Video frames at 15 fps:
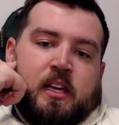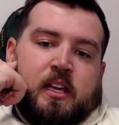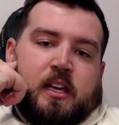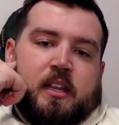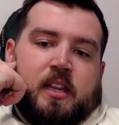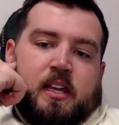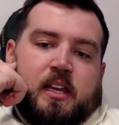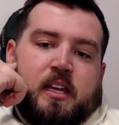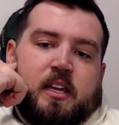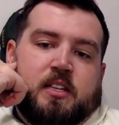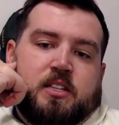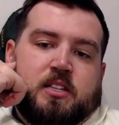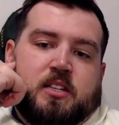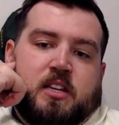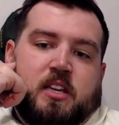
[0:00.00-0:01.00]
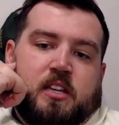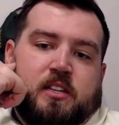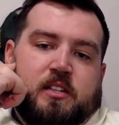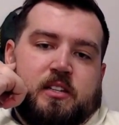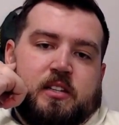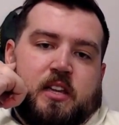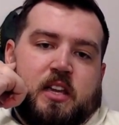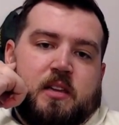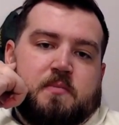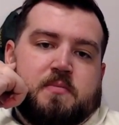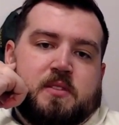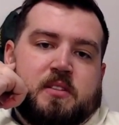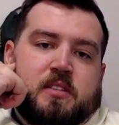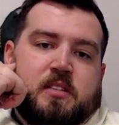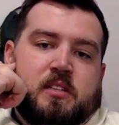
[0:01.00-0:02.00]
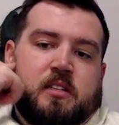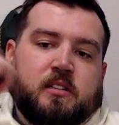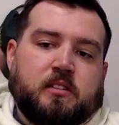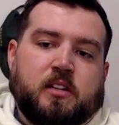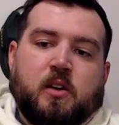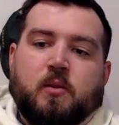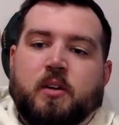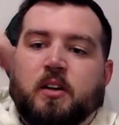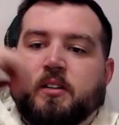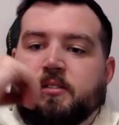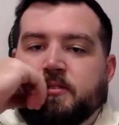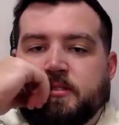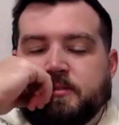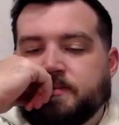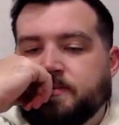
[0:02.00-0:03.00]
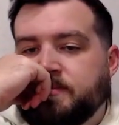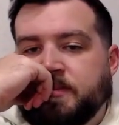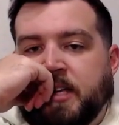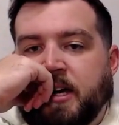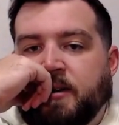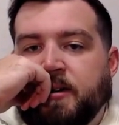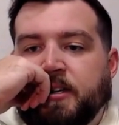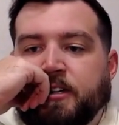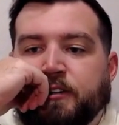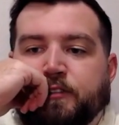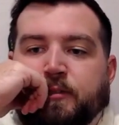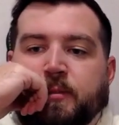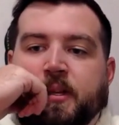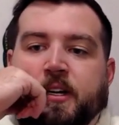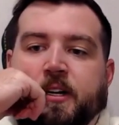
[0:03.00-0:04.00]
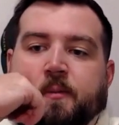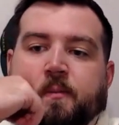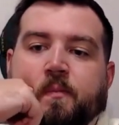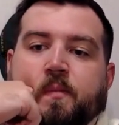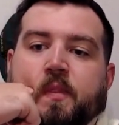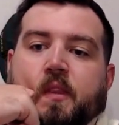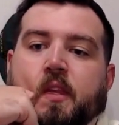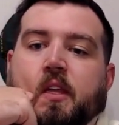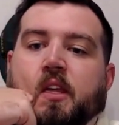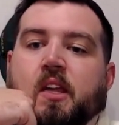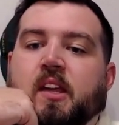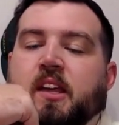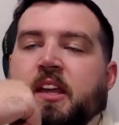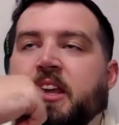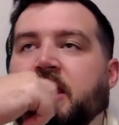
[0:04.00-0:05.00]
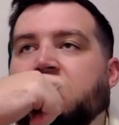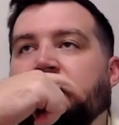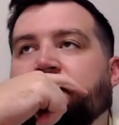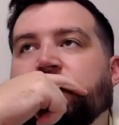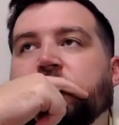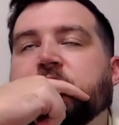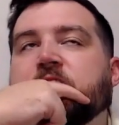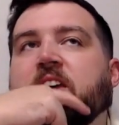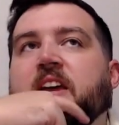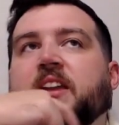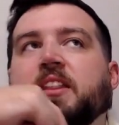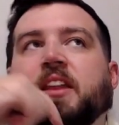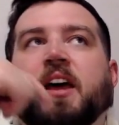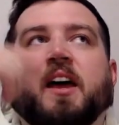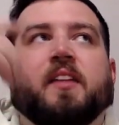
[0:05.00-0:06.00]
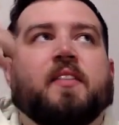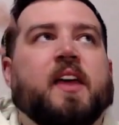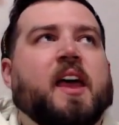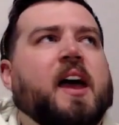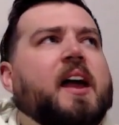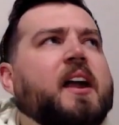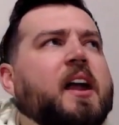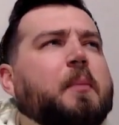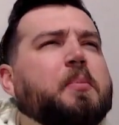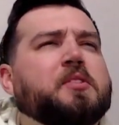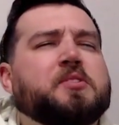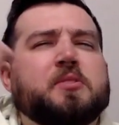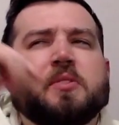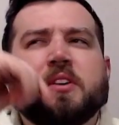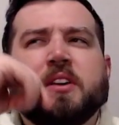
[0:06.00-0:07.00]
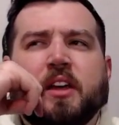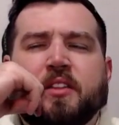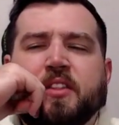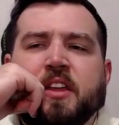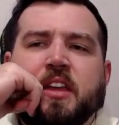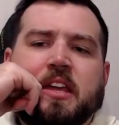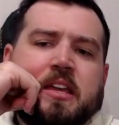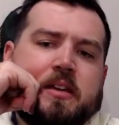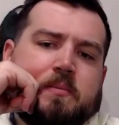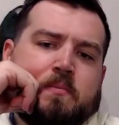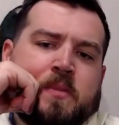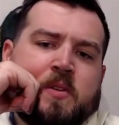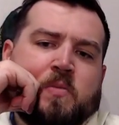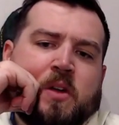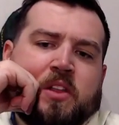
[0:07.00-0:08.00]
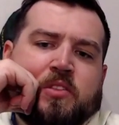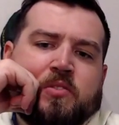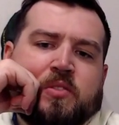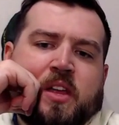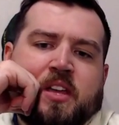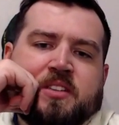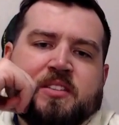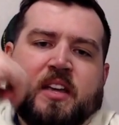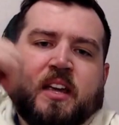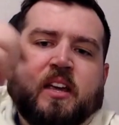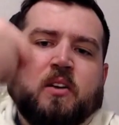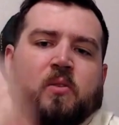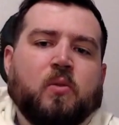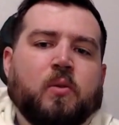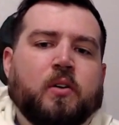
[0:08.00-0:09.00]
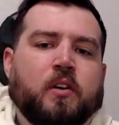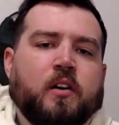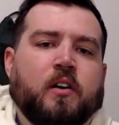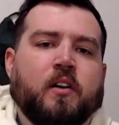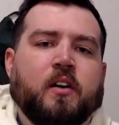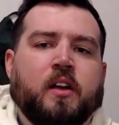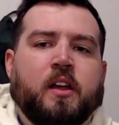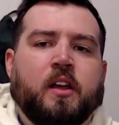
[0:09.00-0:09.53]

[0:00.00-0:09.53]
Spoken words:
And then it just keeps going downhill from there. And it feels like that they had an opportunity, I think, midway through that second quarter.